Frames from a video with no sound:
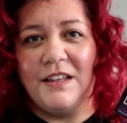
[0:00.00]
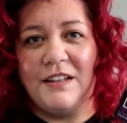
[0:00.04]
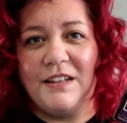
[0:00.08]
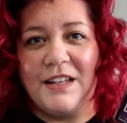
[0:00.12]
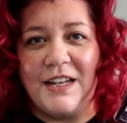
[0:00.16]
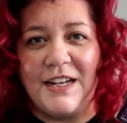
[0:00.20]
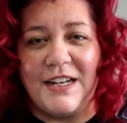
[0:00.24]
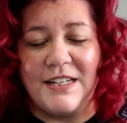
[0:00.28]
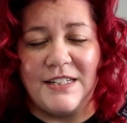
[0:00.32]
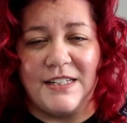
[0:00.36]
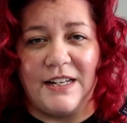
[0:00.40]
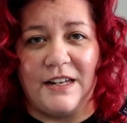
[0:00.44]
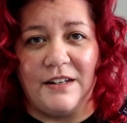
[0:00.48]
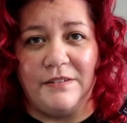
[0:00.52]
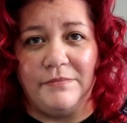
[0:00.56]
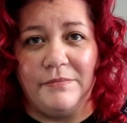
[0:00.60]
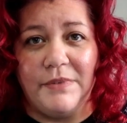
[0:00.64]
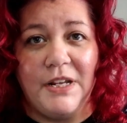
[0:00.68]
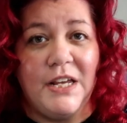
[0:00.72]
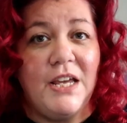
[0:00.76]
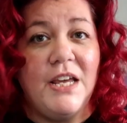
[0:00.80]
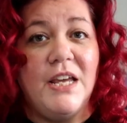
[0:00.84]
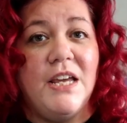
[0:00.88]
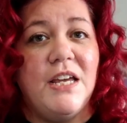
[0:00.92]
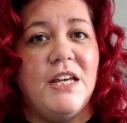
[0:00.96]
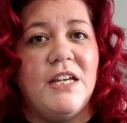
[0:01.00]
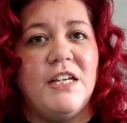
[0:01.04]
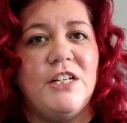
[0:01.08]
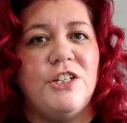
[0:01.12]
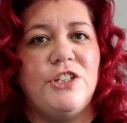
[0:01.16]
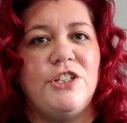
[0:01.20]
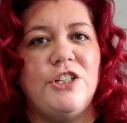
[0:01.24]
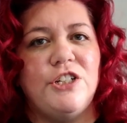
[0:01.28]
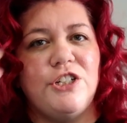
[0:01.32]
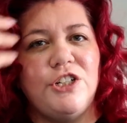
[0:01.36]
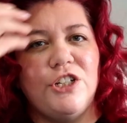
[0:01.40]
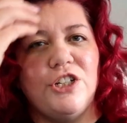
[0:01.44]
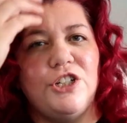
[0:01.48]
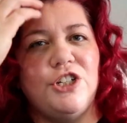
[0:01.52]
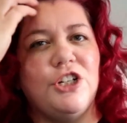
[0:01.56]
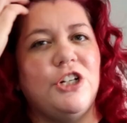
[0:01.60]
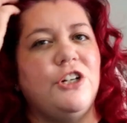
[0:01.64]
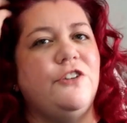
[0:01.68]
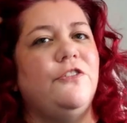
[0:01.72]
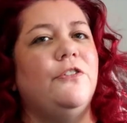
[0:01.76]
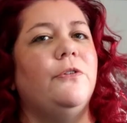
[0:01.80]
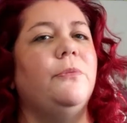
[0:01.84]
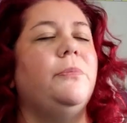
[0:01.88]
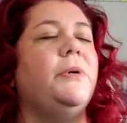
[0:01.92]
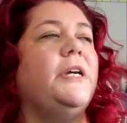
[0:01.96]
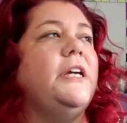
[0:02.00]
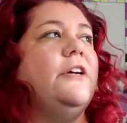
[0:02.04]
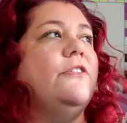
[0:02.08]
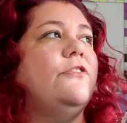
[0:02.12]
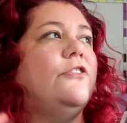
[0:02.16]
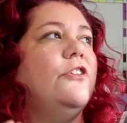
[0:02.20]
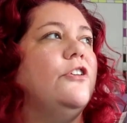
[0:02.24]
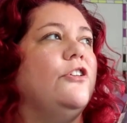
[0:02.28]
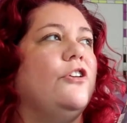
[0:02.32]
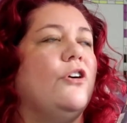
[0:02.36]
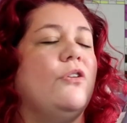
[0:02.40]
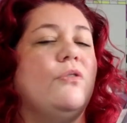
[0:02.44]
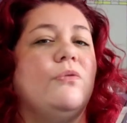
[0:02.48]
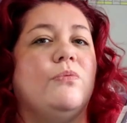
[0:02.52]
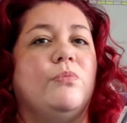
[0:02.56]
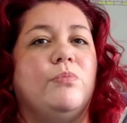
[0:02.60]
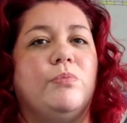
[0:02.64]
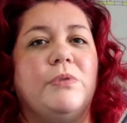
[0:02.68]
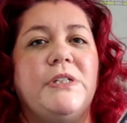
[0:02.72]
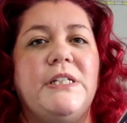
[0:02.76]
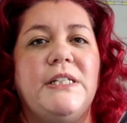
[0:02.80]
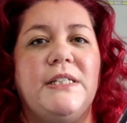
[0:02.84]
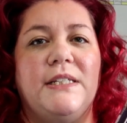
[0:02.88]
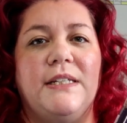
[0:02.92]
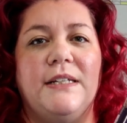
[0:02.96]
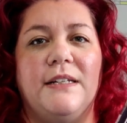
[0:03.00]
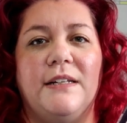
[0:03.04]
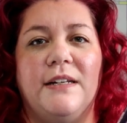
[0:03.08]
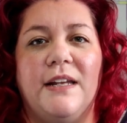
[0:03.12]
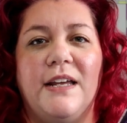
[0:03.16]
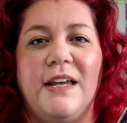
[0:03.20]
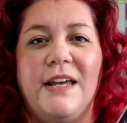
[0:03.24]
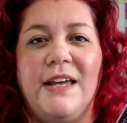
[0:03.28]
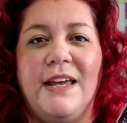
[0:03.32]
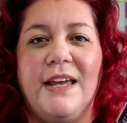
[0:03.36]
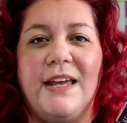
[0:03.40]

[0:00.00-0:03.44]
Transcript: like I said, he's just a jerk for me for no reason.